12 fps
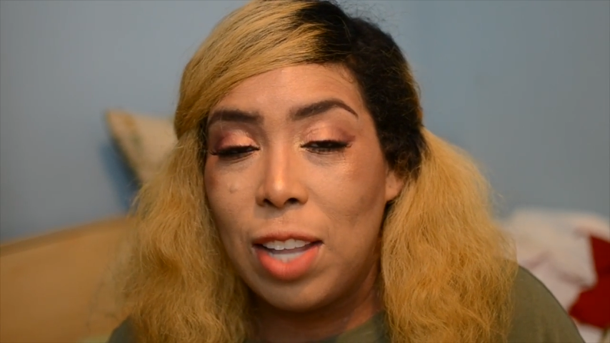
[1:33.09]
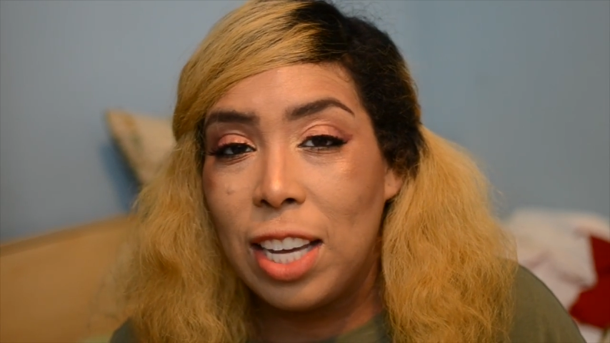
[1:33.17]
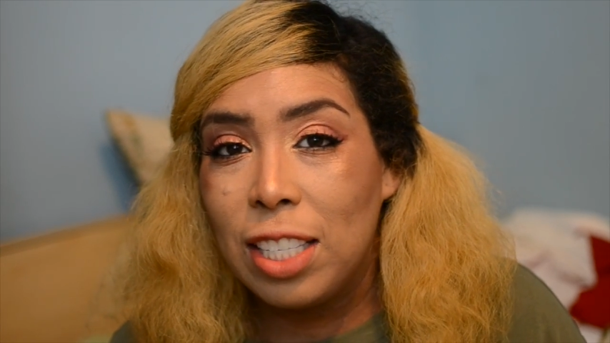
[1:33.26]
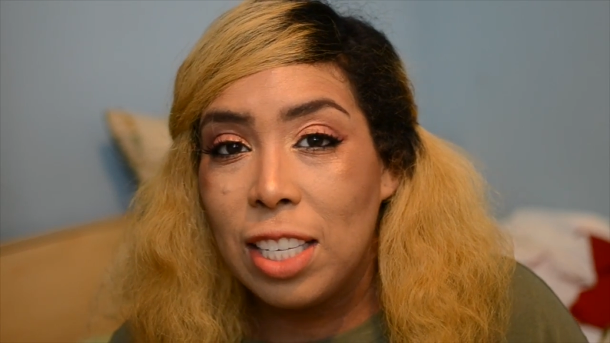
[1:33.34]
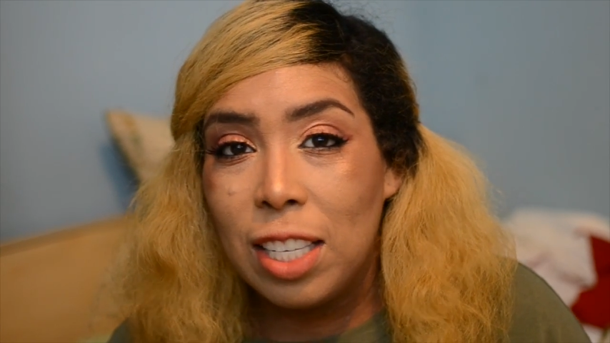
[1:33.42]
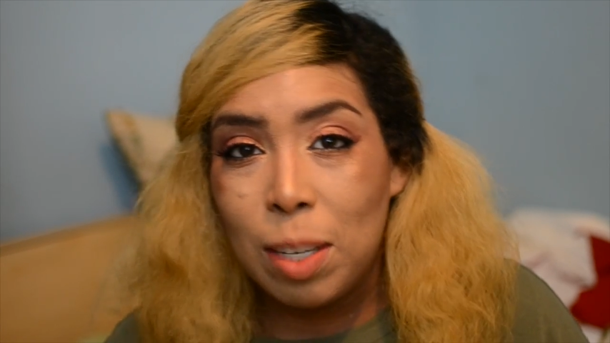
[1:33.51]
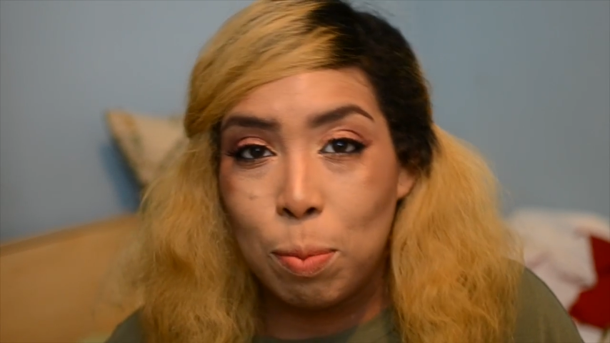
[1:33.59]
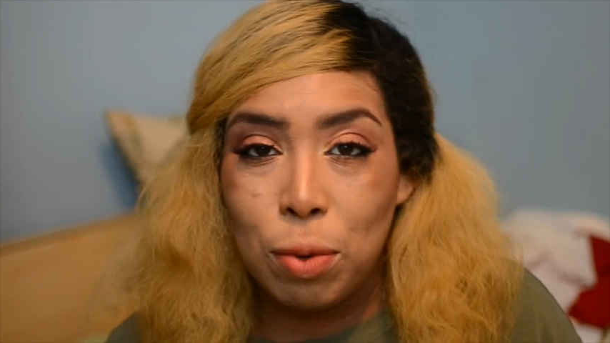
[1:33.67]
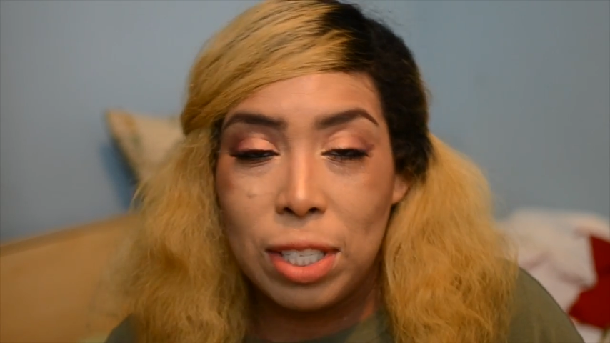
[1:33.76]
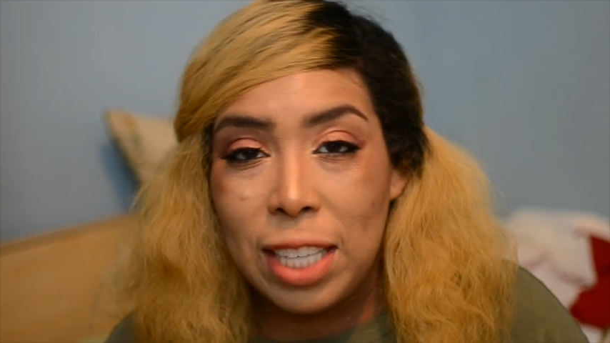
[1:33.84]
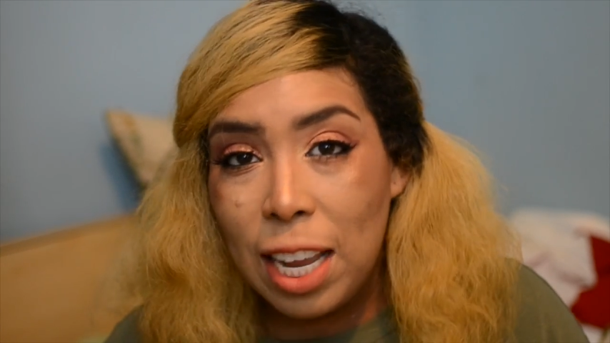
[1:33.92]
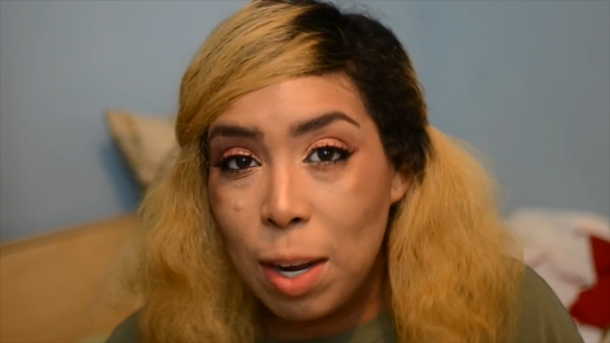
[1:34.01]
like to look
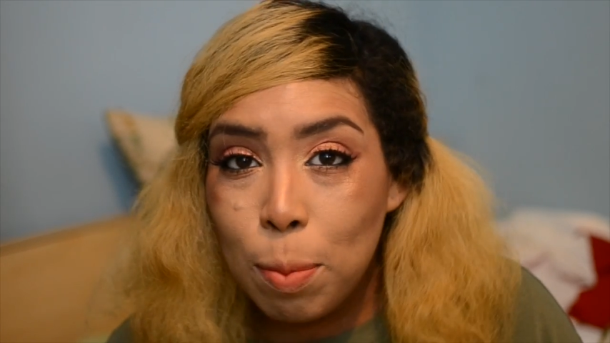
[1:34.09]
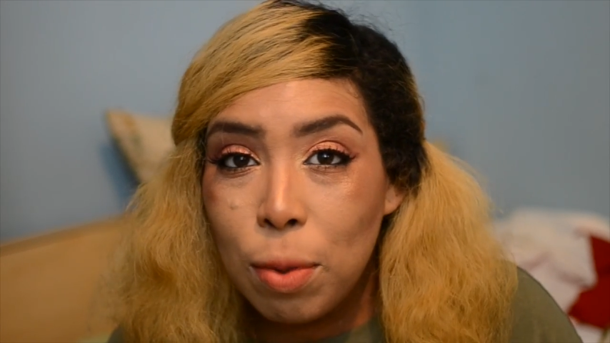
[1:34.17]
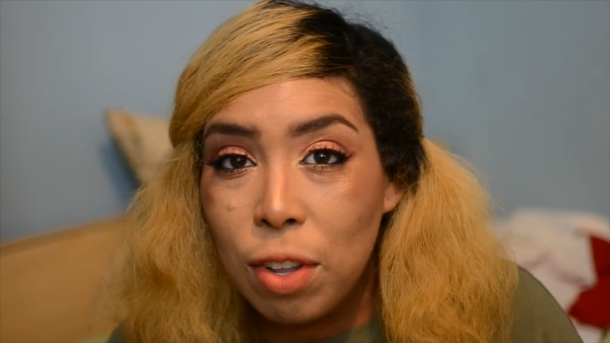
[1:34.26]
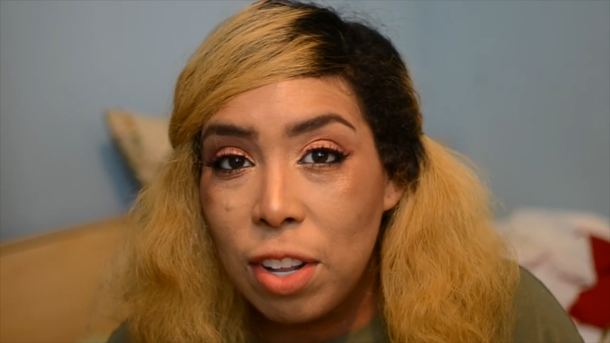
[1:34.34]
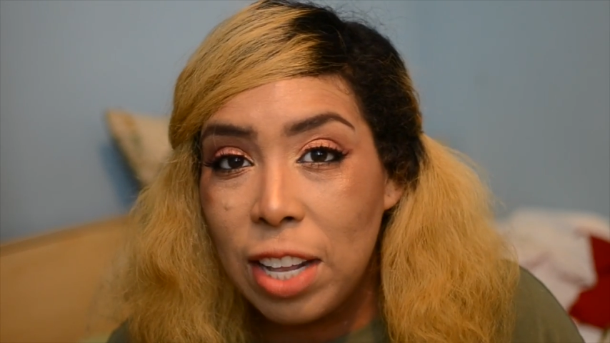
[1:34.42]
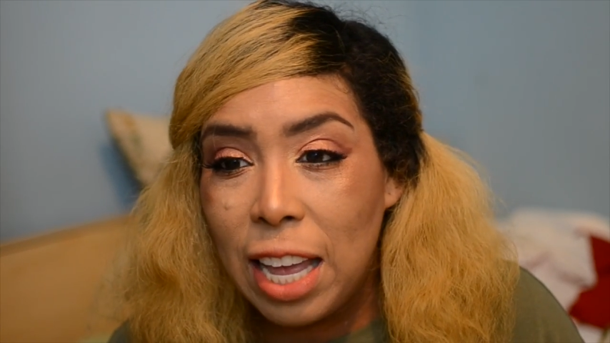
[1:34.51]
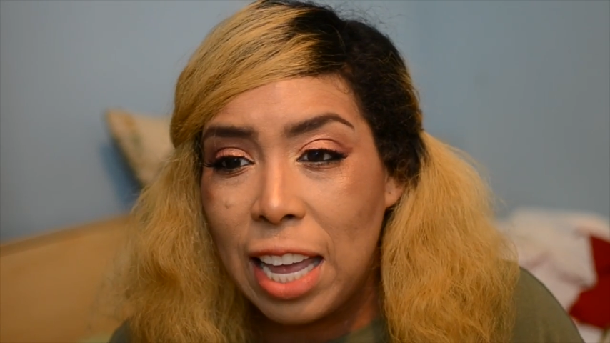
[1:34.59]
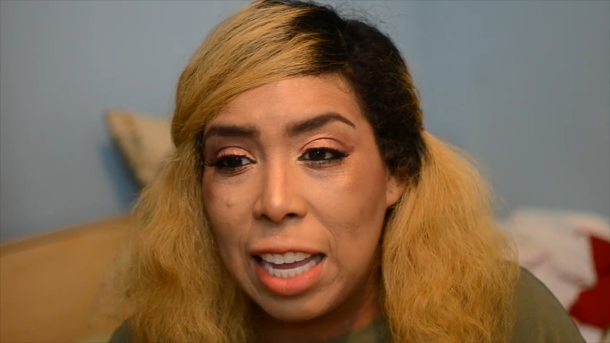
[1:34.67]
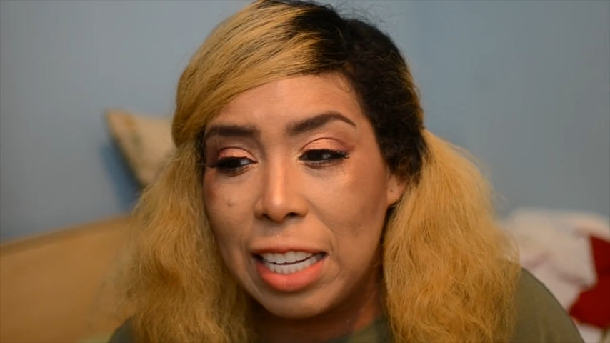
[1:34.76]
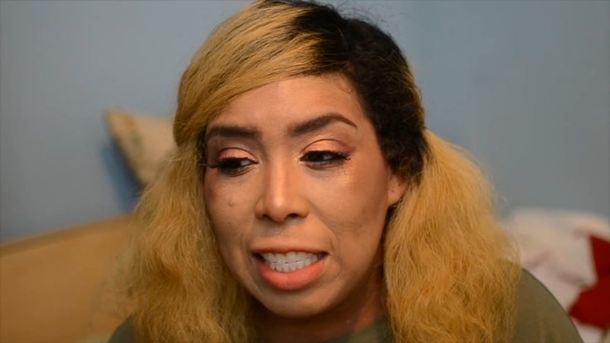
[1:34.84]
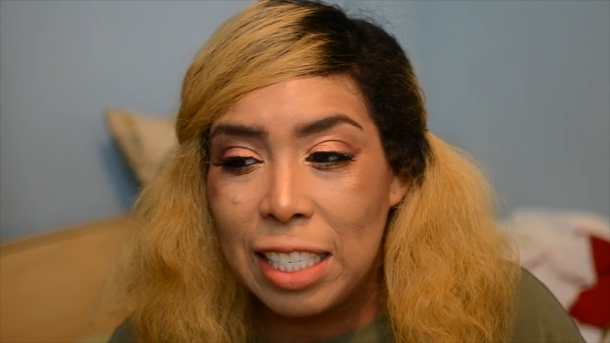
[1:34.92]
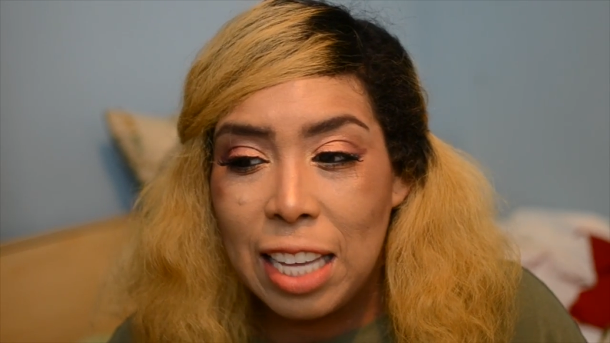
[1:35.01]
presentable
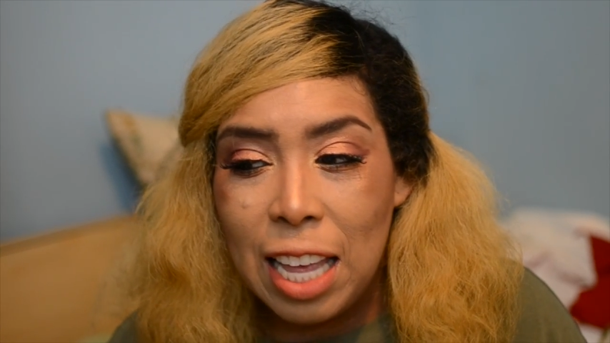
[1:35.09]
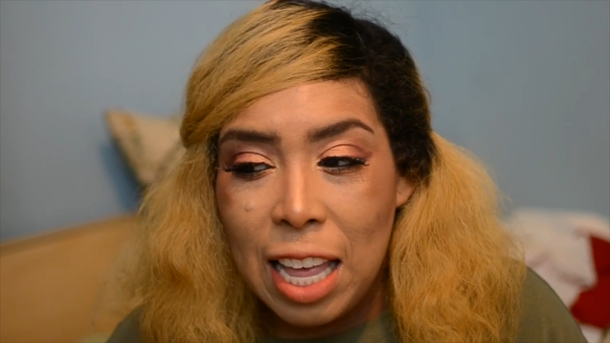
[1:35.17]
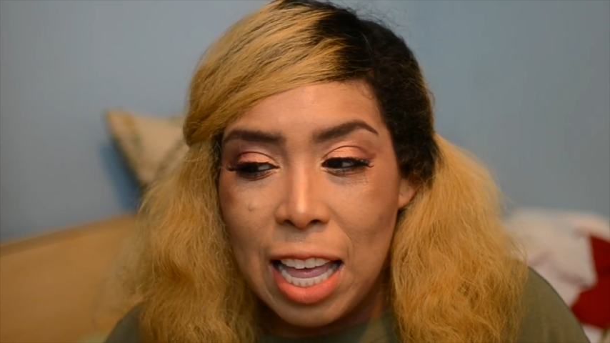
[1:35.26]
and